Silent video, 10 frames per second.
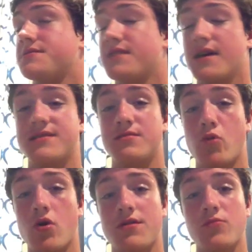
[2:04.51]
That's
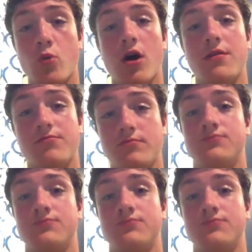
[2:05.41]
more than one.